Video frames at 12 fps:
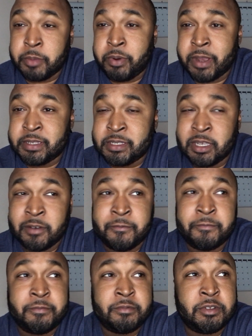the prices
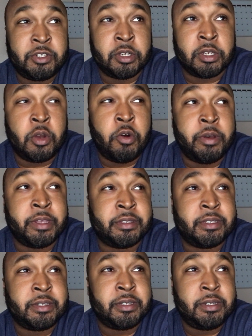of certain
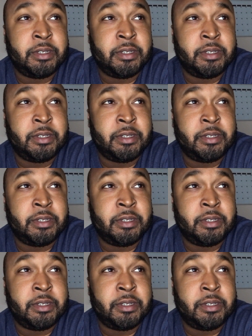coins.